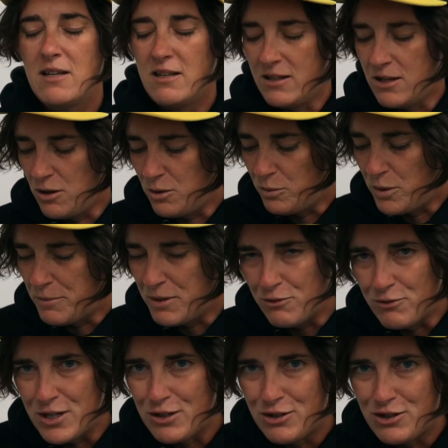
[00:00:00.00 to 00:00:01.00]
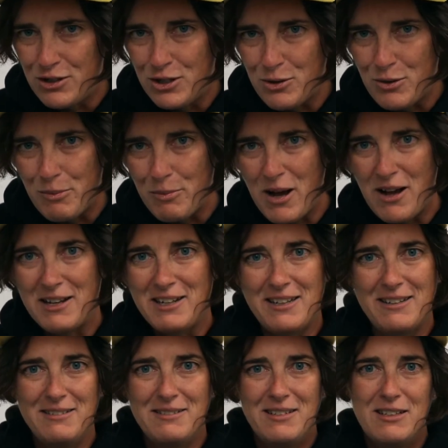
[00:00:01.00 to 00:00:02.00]
The old woman reached into her pocket
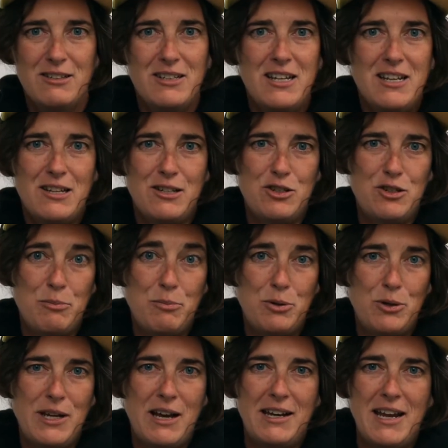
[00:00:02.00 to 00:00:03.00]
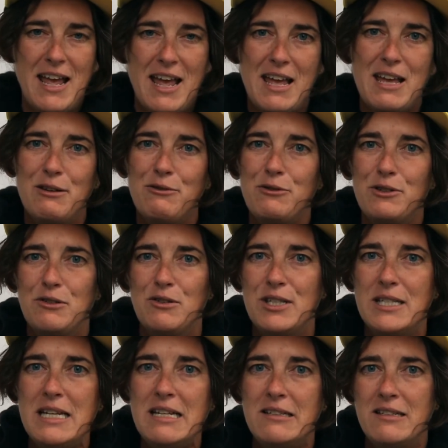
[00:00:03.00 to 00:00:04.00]
and she pulled out a handful of
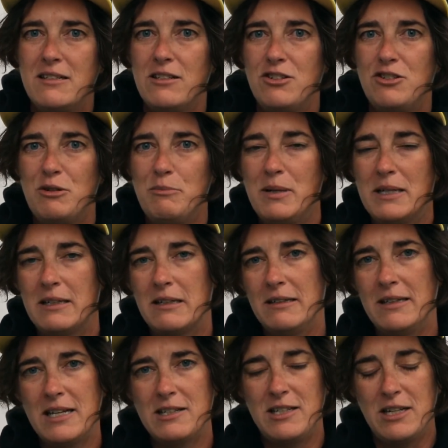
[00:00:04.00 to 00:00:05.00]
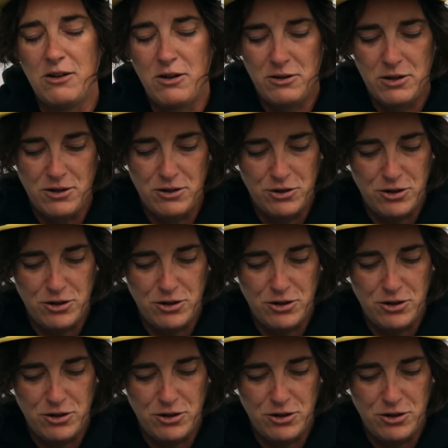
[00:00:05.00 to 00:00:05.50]
seeds that she had been collecting on her